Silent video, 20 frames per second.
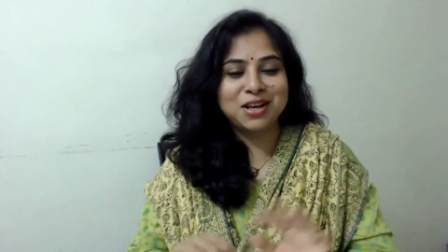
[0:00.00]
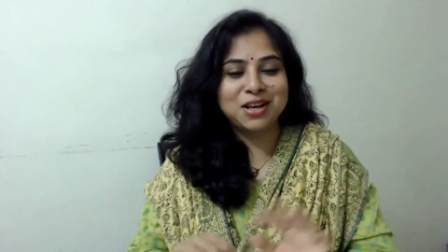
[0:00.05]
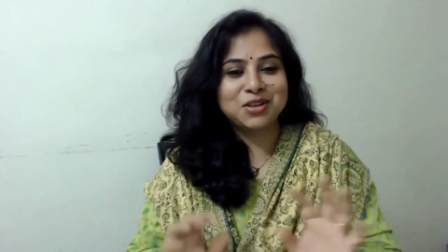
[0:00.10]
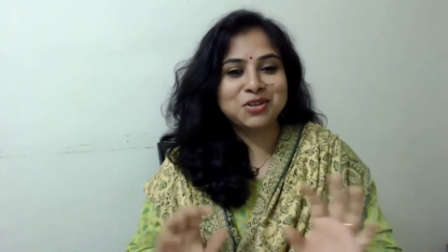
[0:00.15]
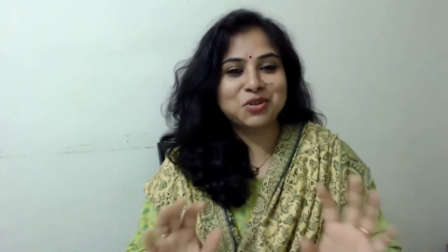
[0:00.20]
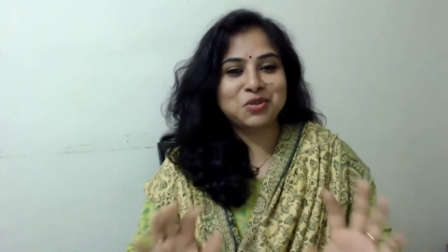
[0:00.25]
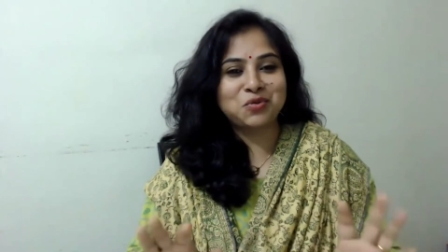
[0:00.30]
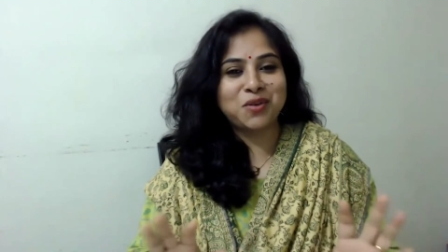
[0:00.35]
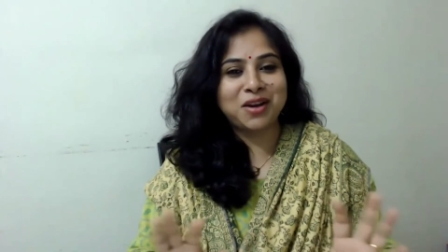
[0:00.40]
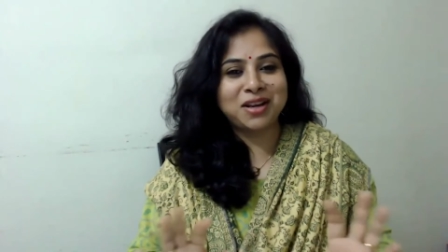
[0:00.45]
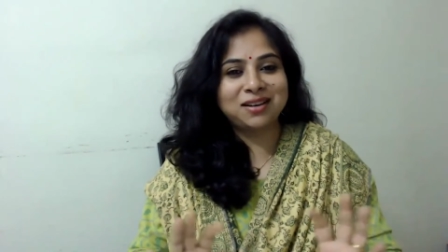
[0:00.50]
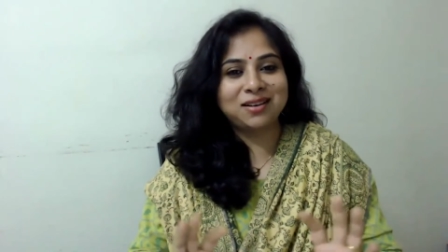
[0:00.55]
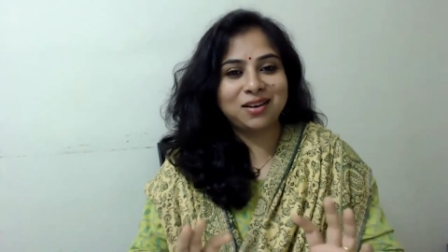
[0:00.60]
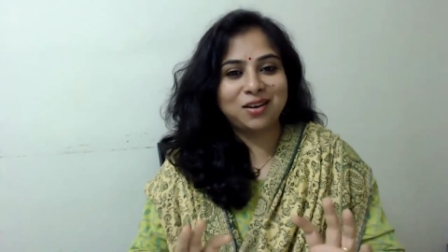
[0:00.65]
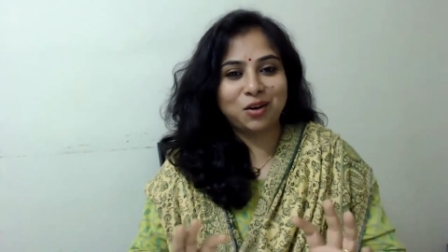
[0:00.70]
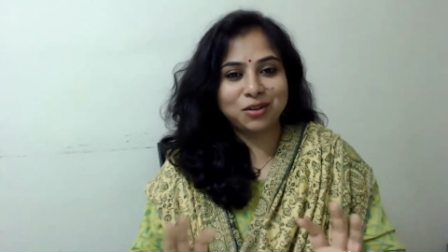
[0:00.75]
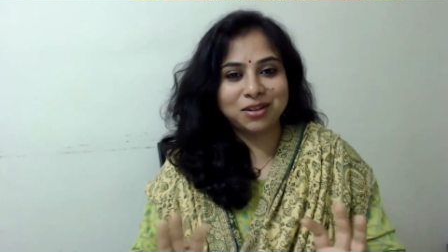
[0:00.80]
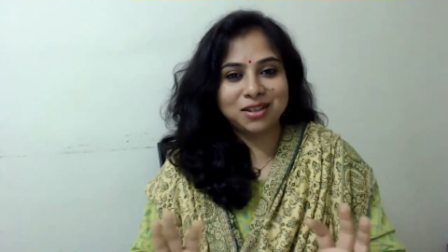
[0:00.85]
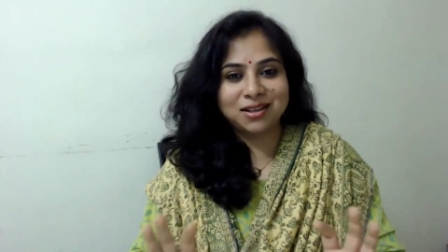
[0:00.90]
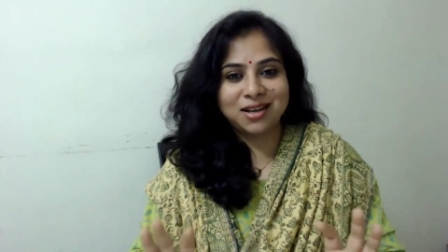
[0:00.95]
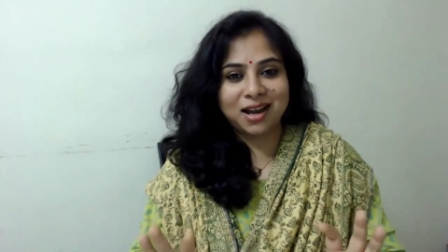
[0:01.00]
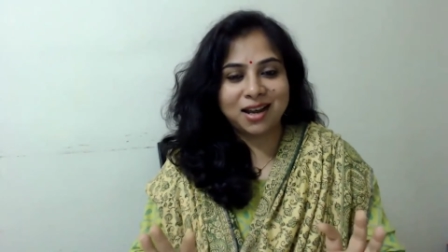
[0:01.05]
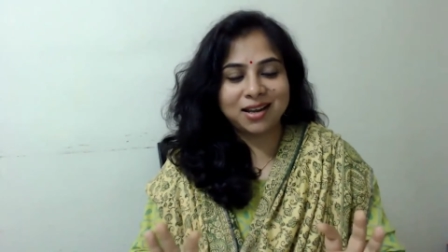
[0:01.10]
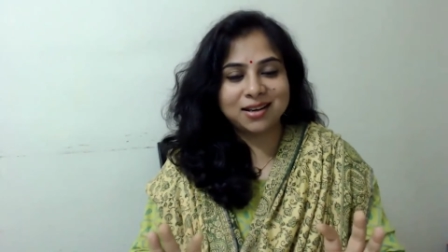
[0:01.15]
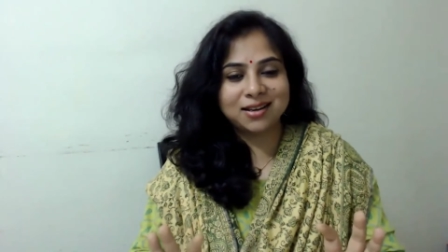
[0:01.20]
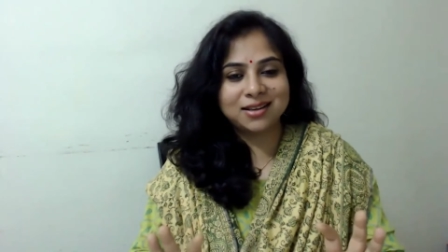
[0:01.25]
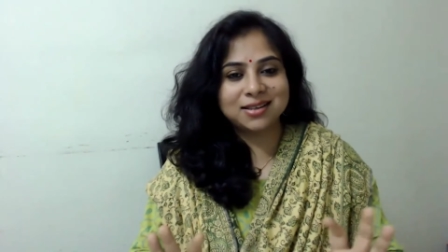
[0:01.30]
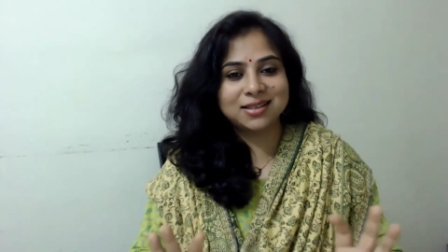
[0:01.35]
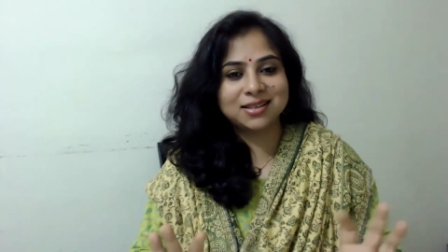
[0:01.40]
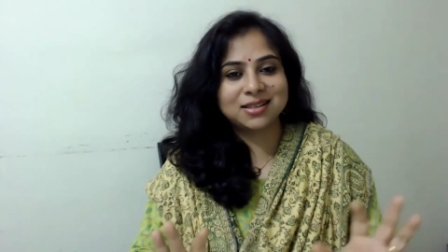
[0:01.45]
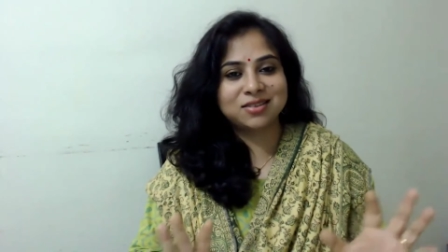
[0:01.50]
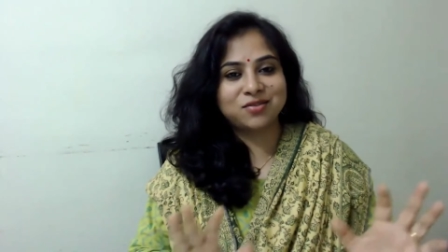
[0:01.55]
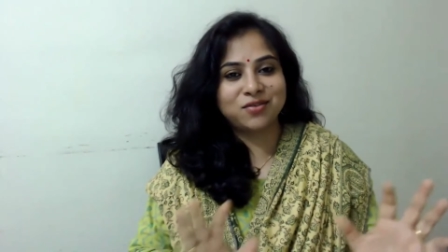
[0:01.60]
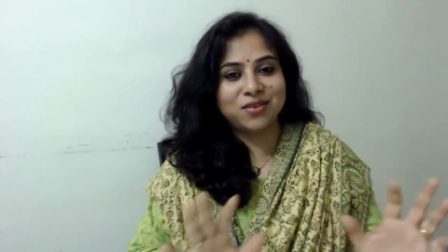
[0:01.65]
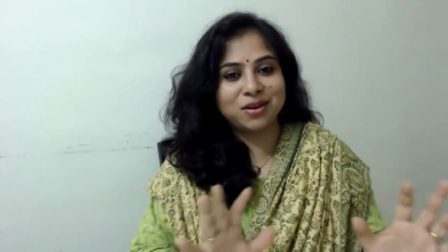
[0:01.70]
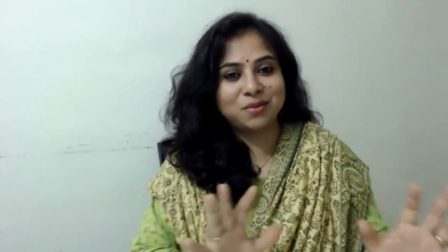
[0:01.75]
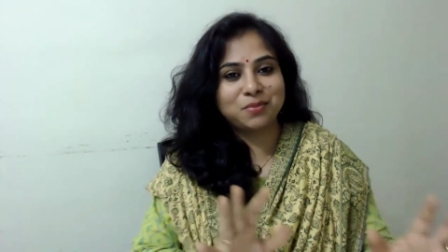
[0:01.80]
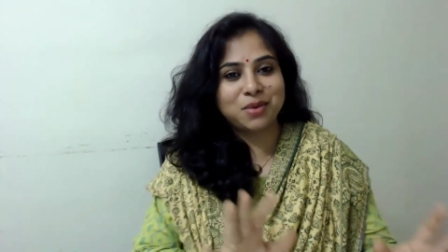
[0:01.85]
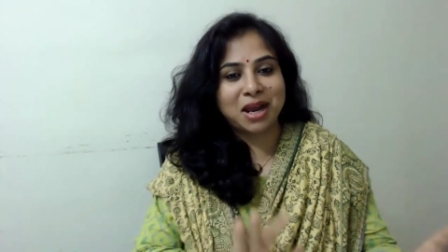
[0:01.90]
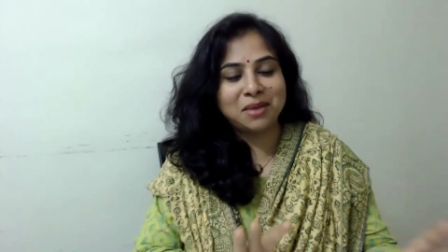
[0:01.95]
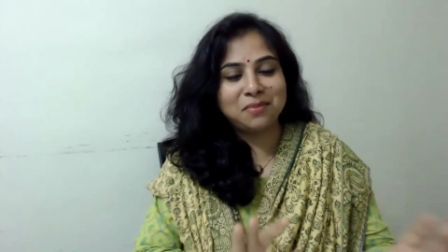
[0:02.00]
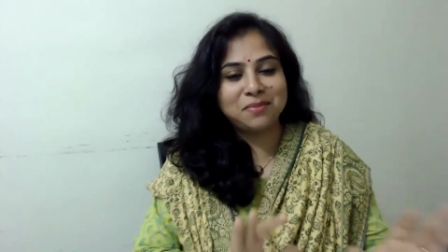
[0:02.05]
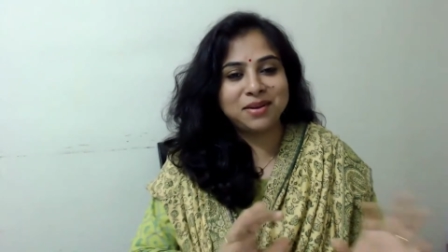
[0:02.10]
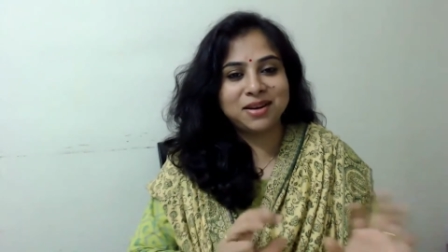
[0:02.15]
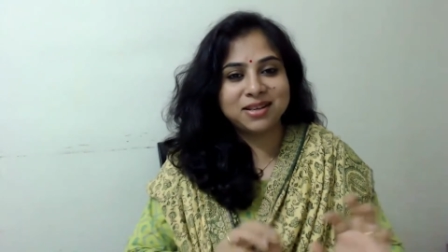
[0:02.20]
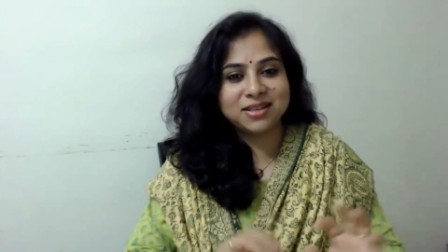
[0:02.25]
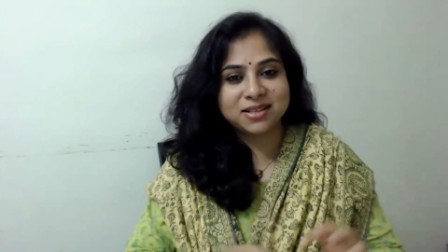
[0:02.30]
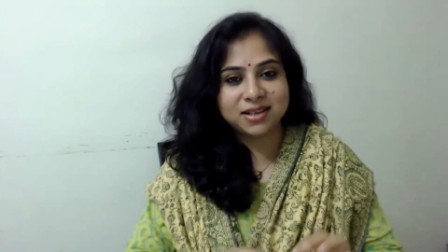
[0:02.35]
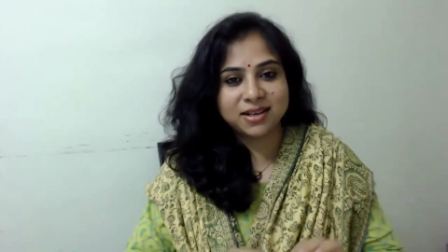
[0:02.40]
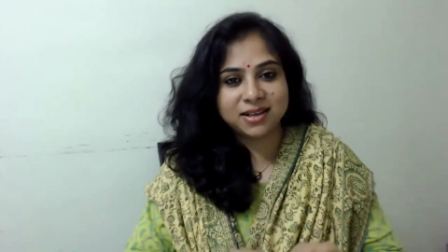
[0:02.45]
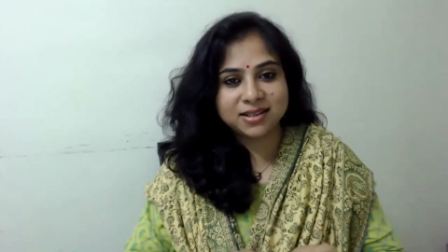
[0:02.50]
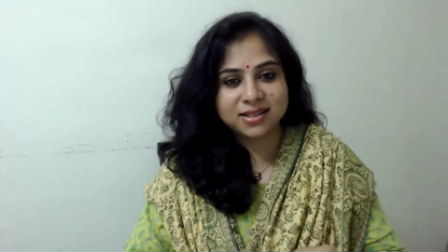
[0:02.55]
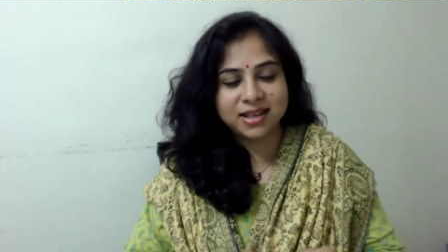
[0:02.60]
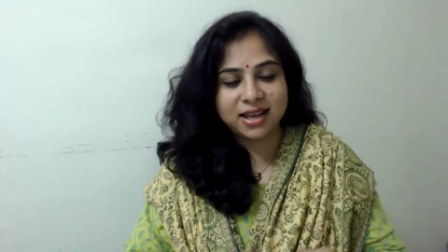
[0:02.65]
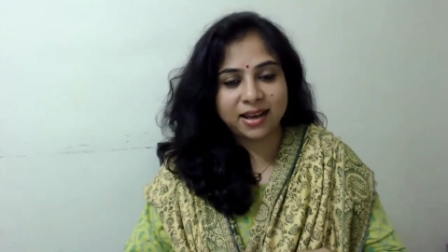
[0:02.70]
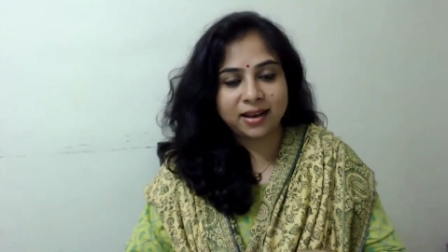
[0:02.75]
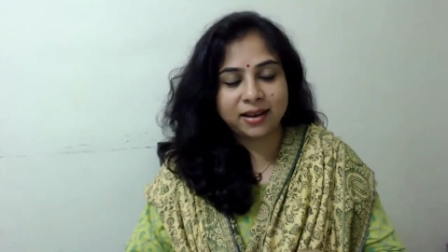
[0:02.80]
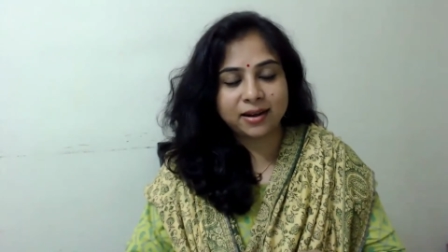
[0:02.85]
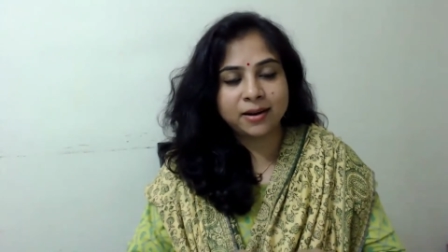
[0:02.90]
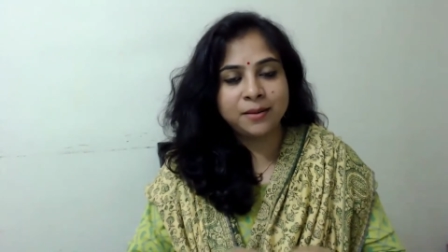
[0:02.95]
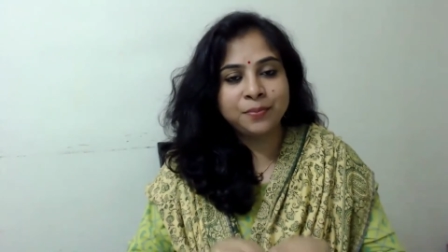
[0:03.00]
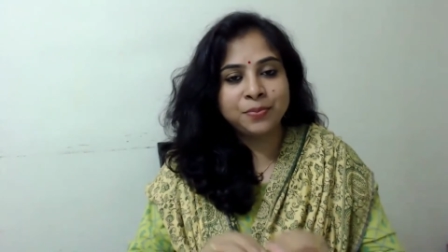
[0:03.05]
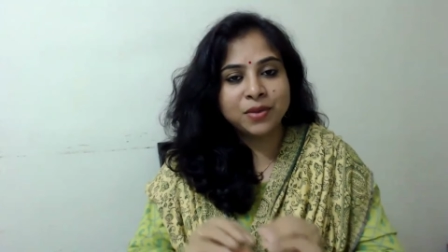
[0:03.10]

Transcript: So when on the dais, when prime minister is there